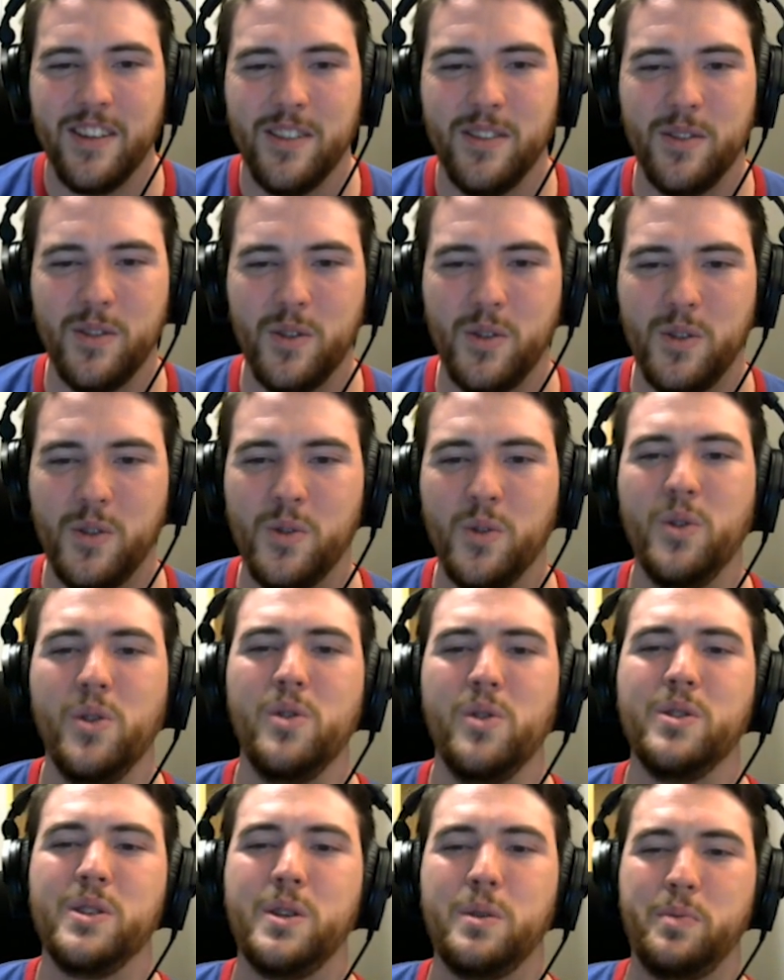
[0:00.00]

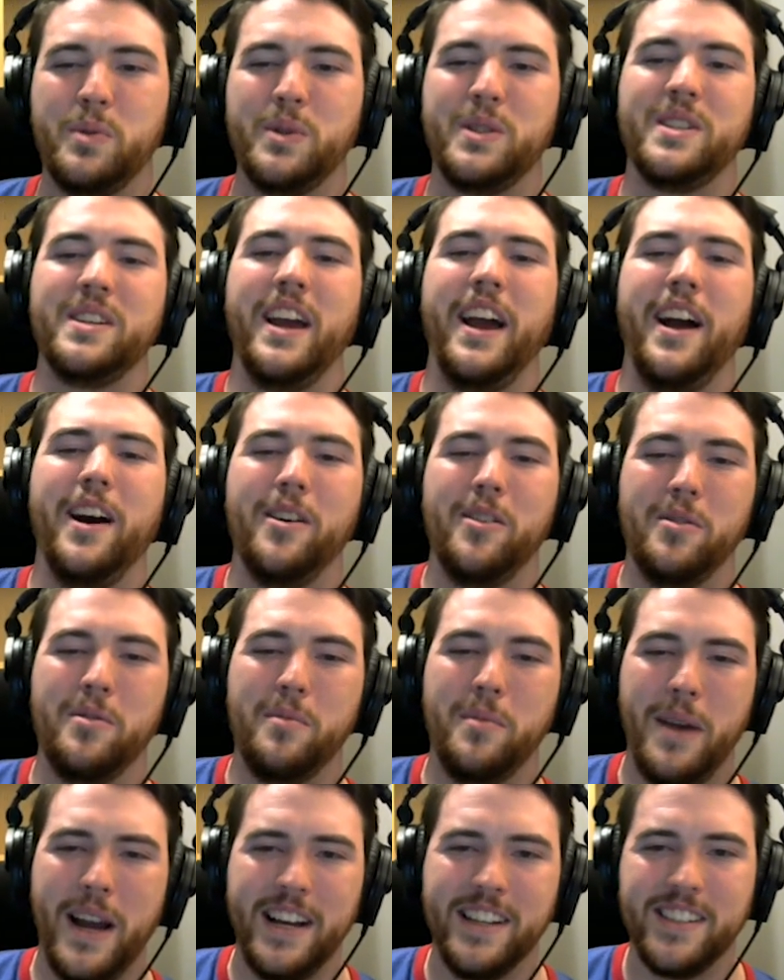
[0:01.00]
Zwoosh, pachow,
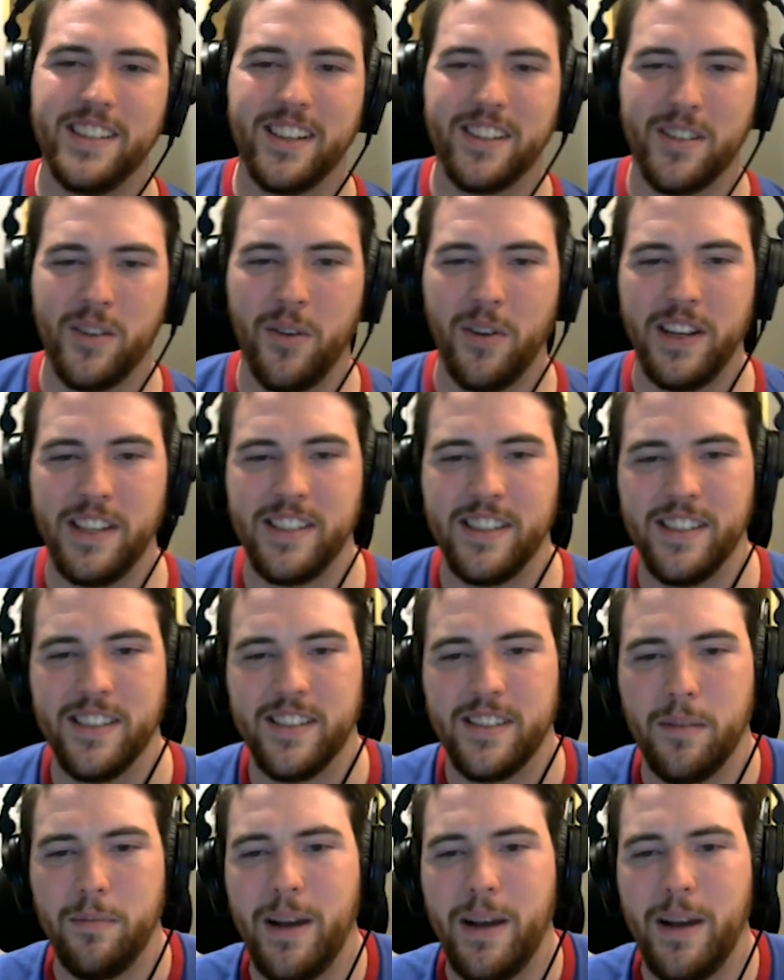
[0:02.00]
magic noises.